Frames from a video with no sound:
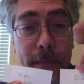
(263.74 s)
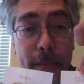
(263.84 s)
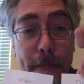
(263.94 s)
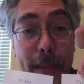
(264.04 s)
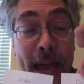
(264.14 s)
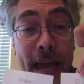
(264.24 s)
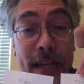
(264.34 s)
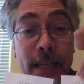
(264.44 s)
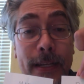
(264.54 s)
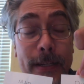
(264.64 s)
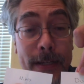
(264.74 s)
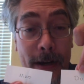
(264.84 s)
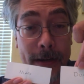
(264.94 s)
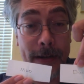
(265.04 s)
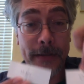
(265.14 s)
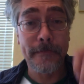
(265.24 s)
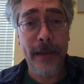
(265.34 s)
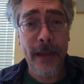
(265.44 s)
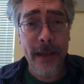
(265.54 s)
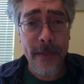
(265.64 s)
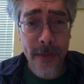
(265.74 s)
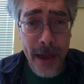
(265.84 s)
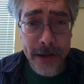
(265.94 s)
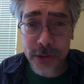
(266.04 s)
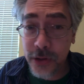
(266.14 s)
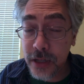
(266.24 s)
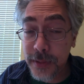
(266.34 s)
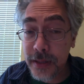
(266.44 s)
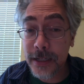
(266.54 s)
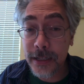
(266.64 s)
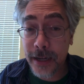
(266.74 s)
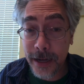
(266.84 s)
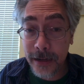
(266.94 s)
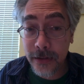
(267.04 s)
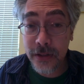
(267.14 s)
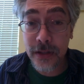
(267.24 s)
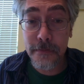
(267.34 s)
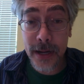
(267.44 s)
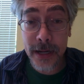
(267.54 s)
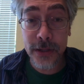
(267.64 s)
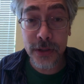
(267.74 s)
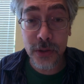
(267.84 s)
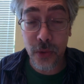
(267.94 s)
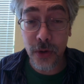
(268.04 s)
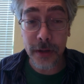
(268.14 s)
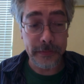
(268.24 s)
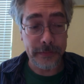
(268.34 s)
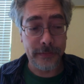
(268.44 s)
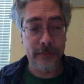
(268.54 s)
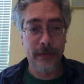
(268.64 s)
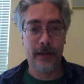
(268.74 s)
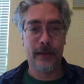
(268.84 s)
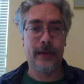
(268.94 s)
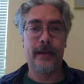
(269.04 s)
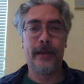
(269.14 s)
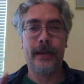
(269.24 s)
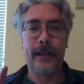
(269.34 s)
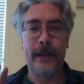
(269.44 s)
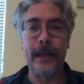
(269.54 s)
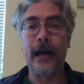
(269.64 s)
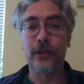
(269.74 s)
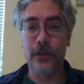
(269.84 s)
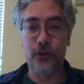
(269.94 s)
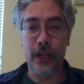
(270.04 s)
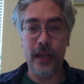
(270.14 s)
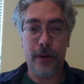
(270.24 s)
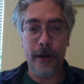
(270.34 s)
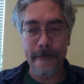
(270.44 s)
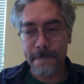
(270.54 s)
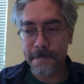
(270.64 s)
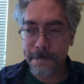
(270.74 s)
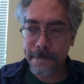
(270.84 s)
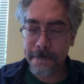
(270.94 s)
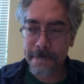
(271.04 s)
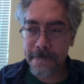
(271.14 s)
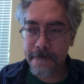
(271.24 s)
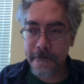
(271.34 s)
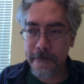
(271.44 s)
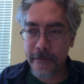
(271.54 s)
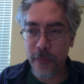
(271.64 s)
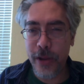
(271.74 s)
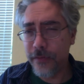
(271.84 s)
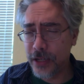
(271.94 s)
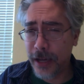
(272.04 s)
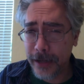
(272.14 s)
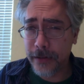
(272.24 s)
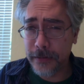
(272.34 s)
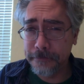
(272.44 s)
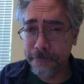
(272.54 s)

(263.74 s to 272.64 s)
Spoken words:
Mad Duck. That is going to be the title to my story. Now's the tricky part. We have a title,